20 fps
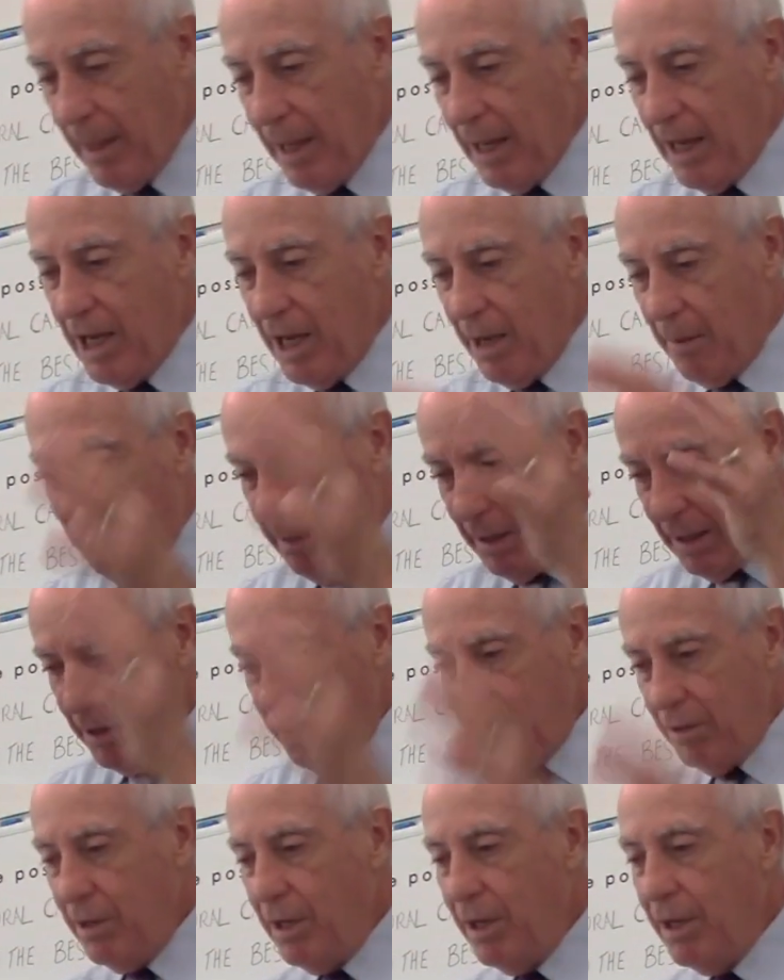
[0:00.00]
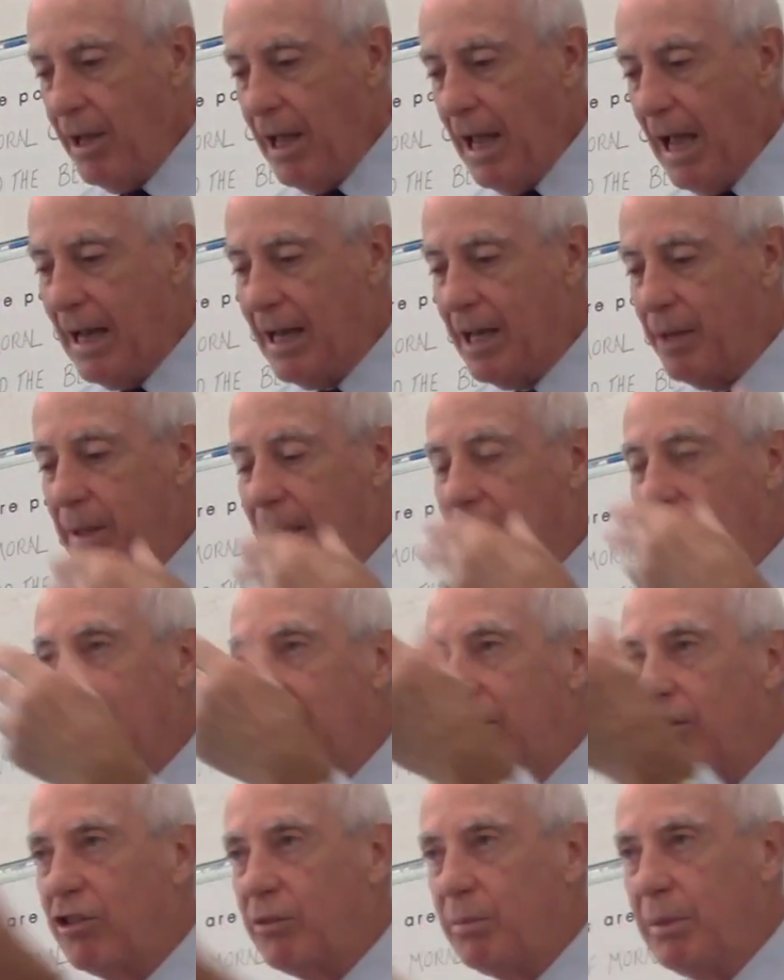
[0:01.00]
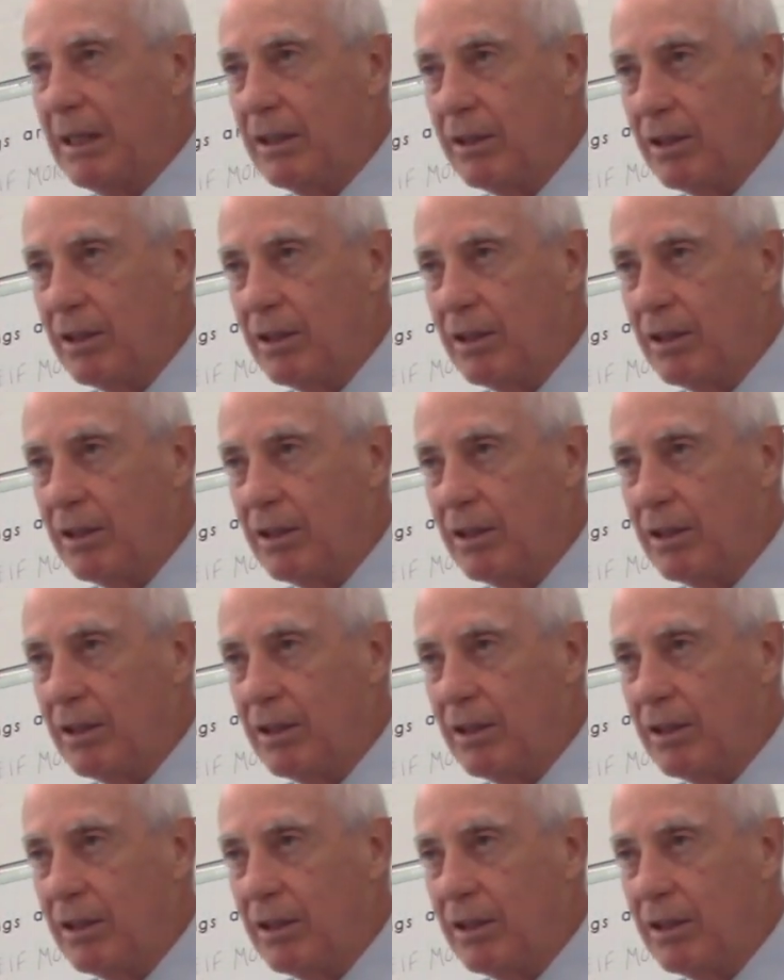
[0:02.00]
He appeared and he began to speak